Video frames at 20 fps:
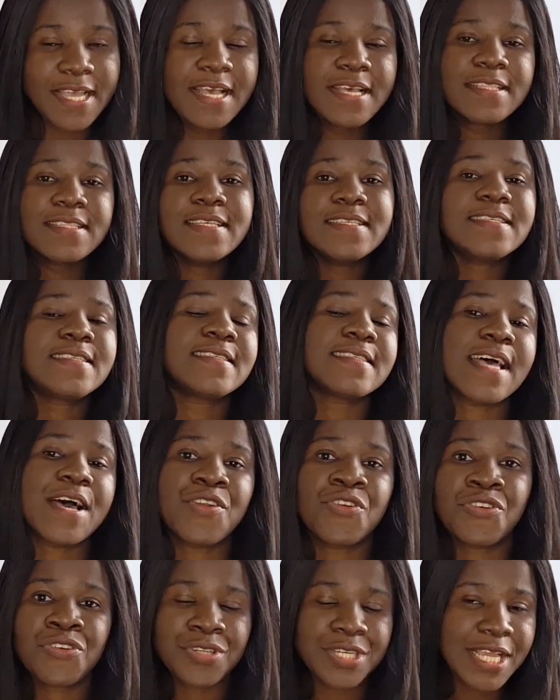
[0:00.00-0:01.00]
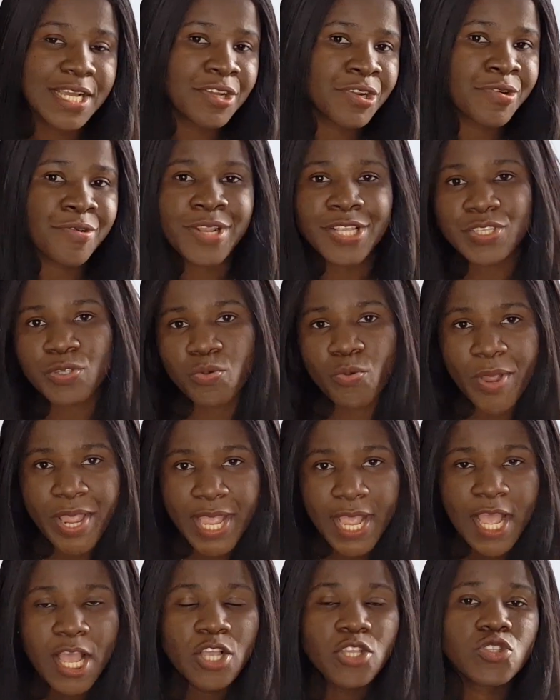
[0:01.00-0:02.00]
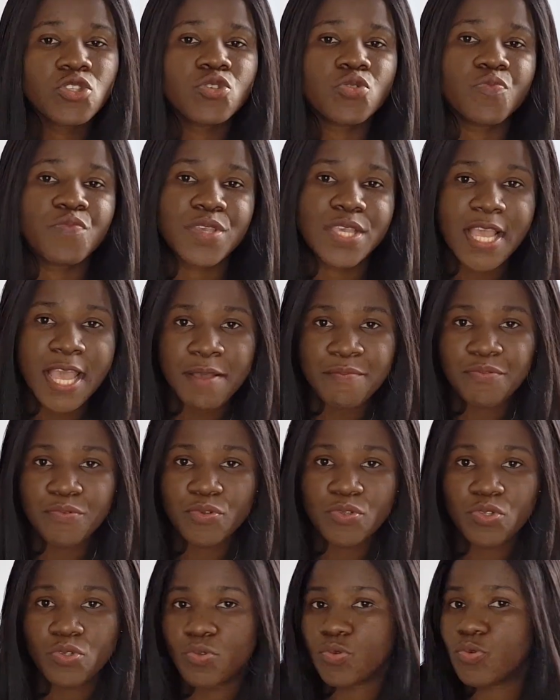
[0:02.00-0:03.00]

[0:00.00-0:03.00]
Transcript: This is another great way to be able to